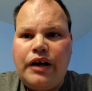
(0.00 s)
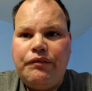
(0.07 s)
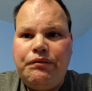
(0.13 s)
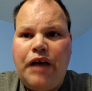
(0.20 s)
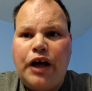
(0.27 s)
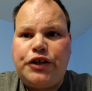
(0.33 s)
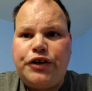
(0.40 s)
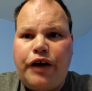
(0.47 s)

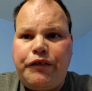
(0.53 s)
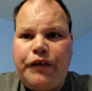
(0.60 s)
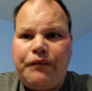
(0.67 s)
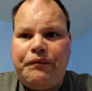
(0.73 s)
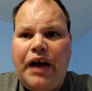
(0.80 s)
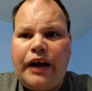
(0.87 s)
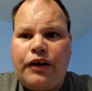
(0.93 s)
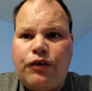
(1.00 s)
Make sure you have your
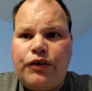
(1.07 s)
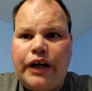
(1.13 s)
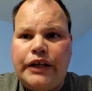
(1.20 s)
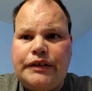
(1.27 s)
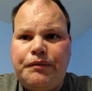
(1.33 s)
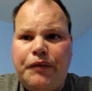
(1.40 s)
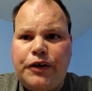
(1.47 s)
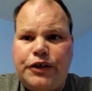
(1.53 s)
medical kits,
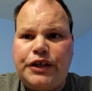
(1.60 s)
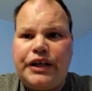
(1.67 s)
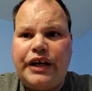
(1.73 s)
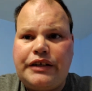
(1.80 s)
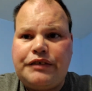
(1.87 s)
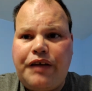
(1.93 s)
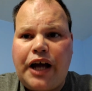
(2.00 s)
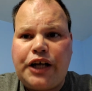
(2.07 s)
emergency
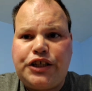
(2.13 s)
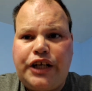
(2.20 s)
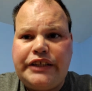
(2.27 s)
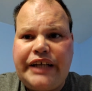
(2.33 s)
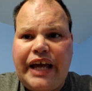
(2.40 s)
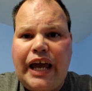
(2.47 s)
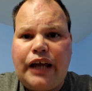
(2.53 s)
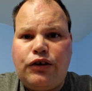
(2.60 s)
kits, flashlights,
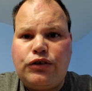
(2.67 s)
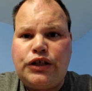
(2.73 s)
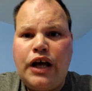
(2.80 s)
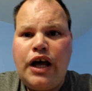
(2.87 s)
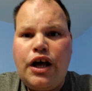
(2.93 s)
candles,